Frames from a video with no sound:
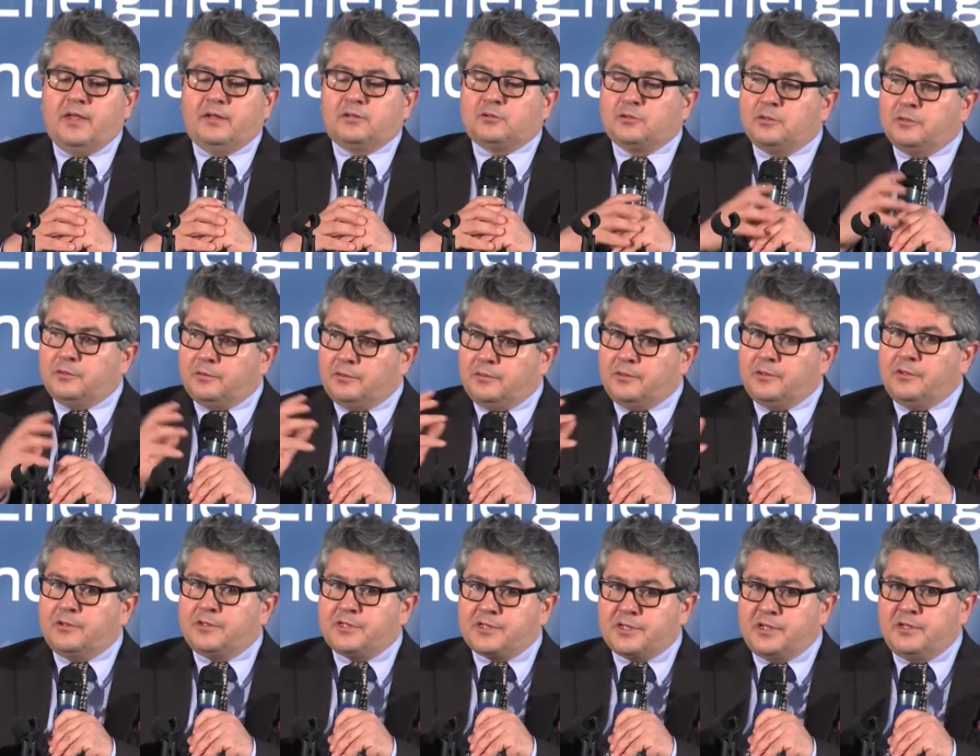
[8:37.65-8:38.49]
So
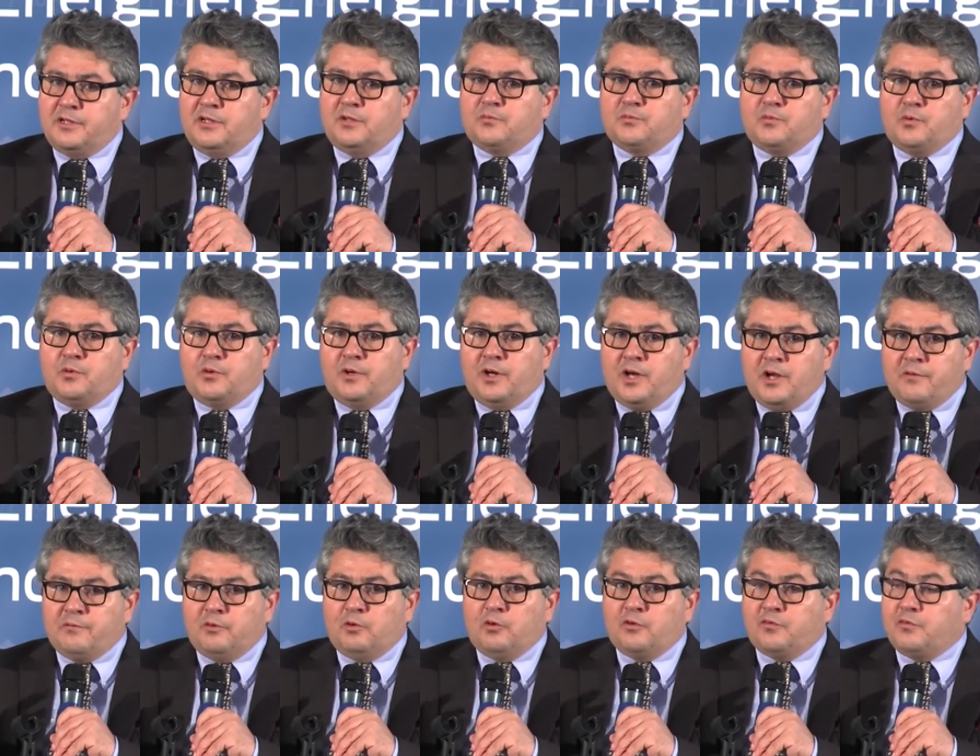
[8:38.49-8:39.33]
there is a need for a
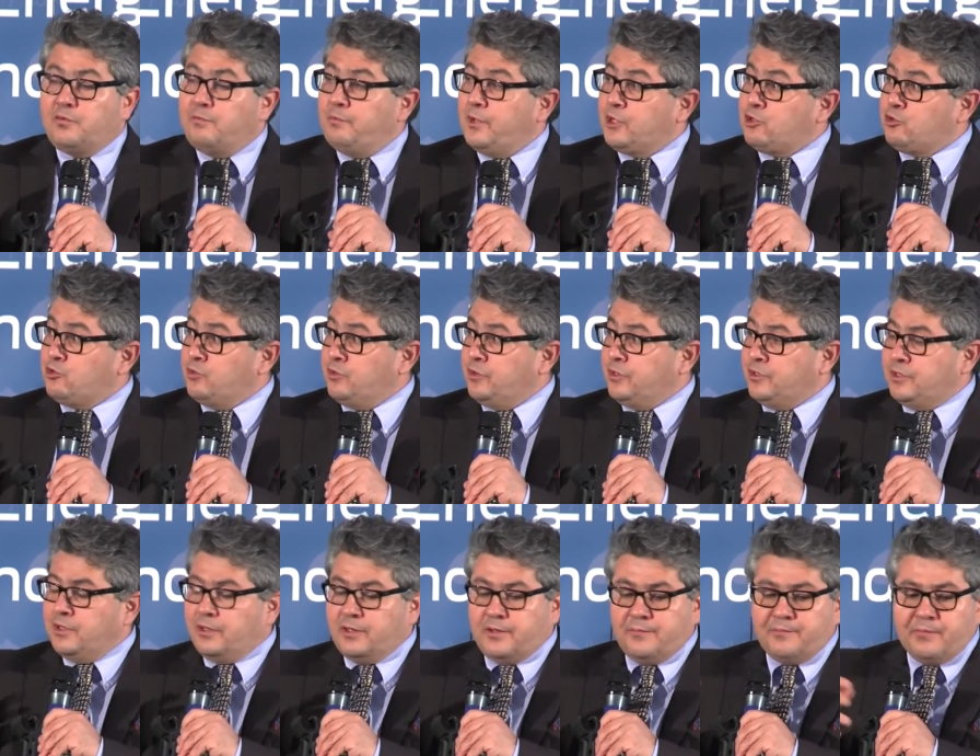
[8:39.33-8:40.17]
level of
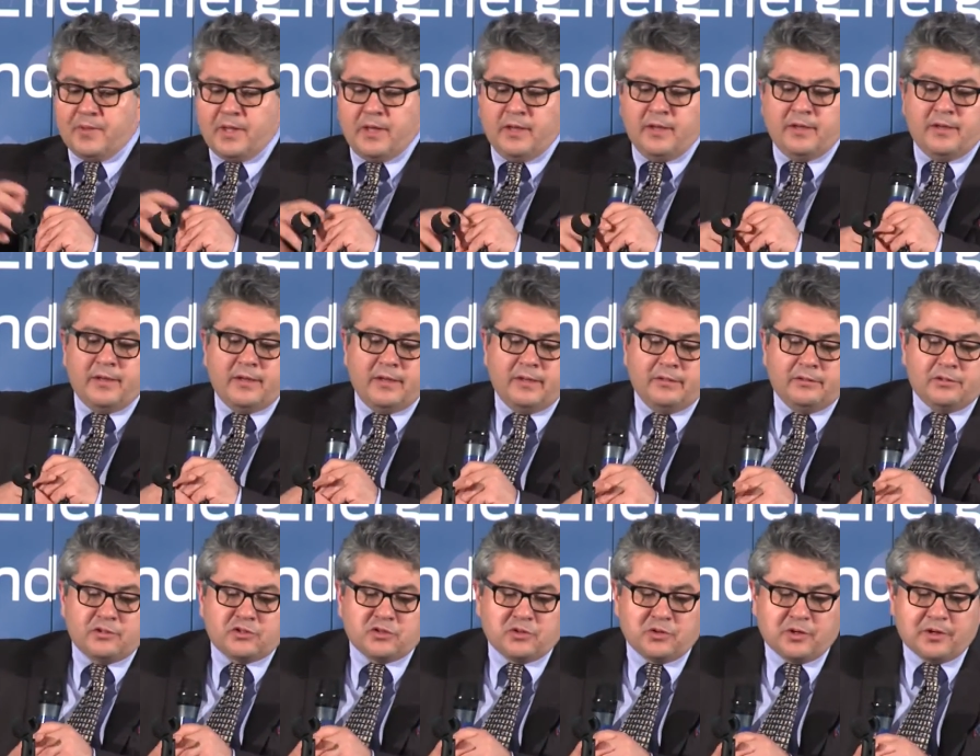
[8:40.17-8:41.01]
maturity in
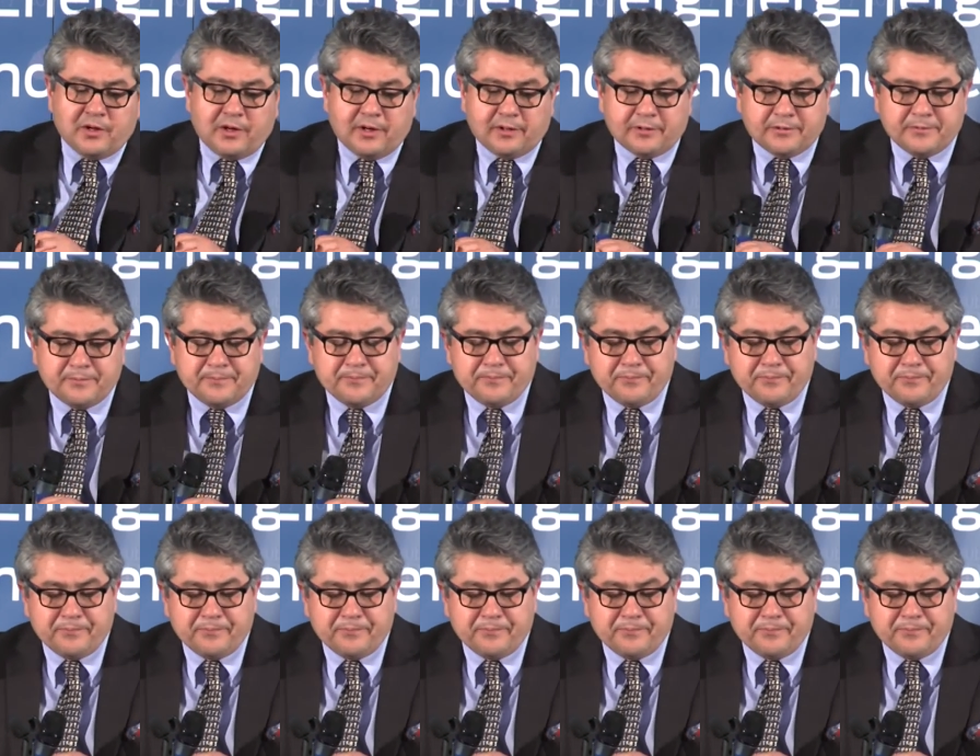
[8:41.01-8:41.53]
this regard.